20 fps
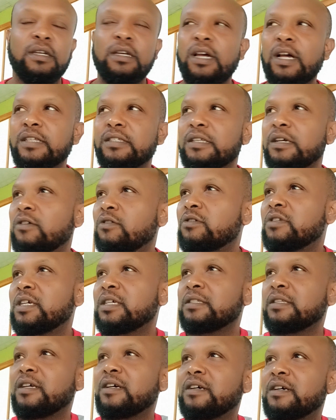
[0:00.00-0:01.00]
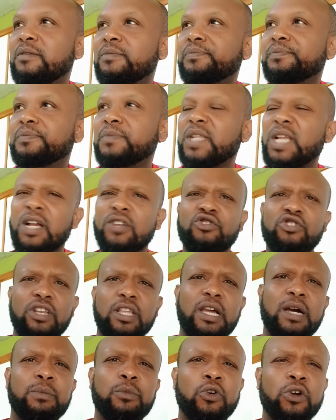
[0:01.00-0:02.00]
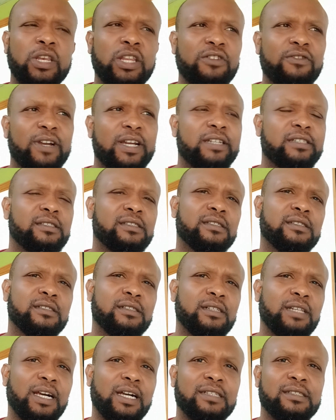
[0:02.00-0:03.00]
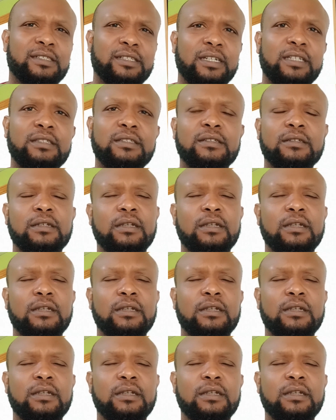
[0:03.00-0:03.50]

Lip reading: I saw there's actually I boiled the rice last night.